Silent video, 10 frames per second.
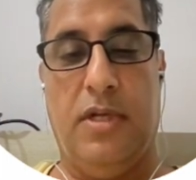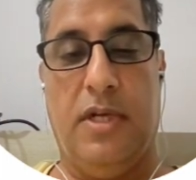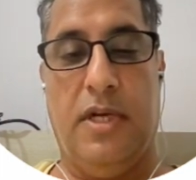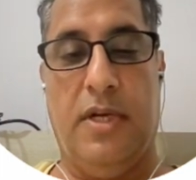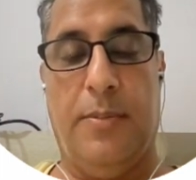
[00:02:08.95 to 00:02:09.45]

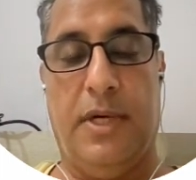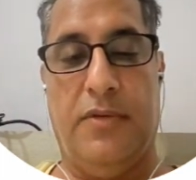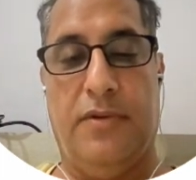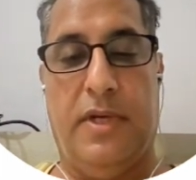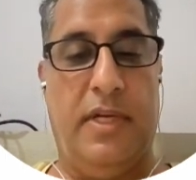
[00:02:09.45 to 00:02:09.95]
create a
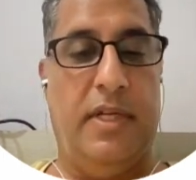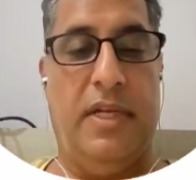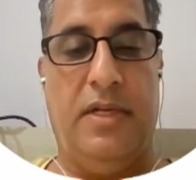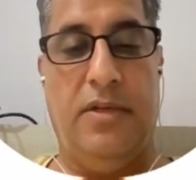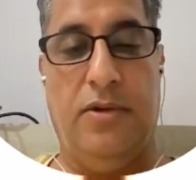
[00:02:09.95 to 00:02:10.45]
password and
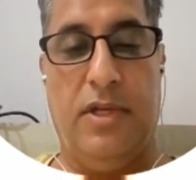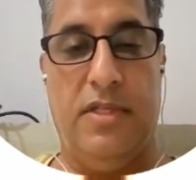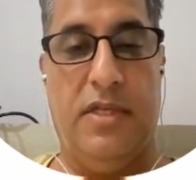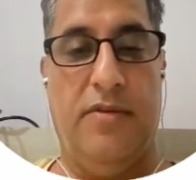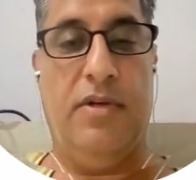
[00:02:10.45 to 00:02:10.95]
then you can
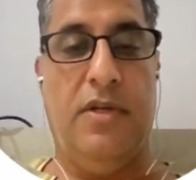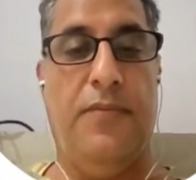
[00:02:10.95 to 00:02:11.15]
save it.